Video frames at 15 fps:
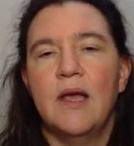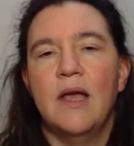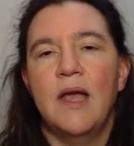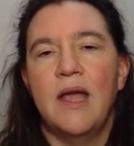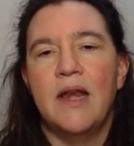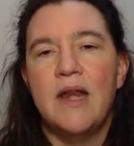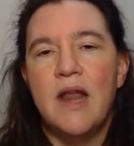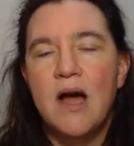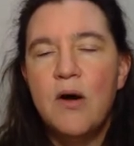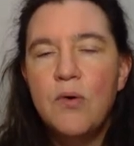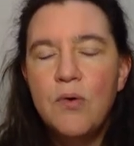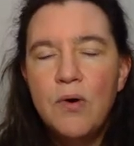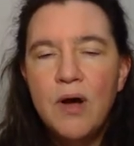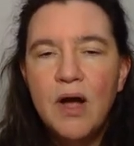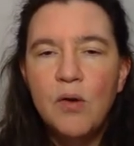And
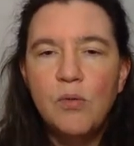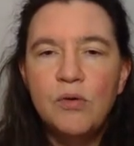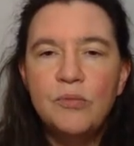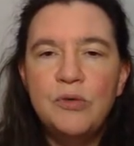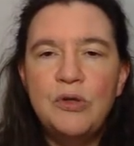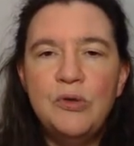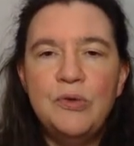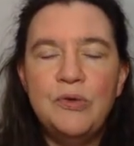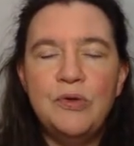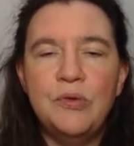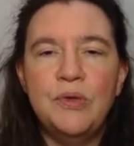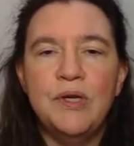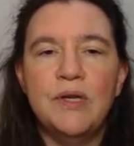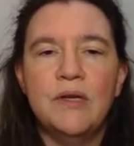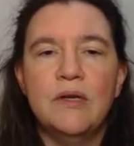now I will be
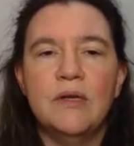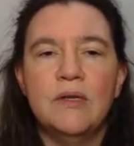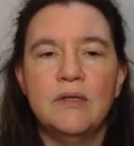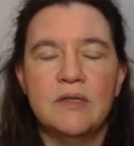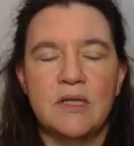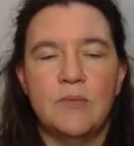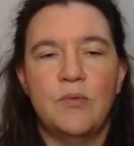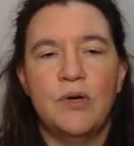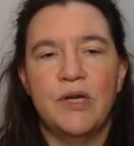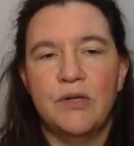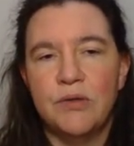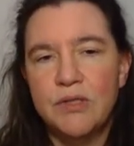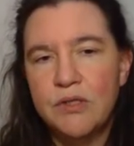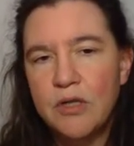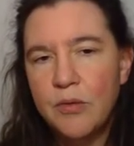doing some more
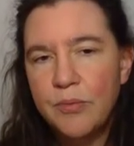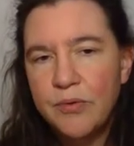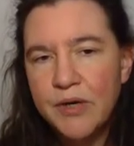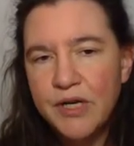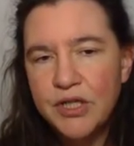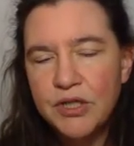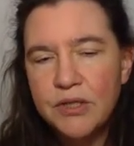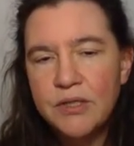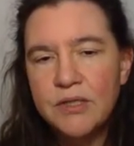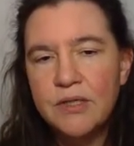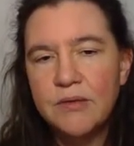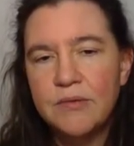interesting operations.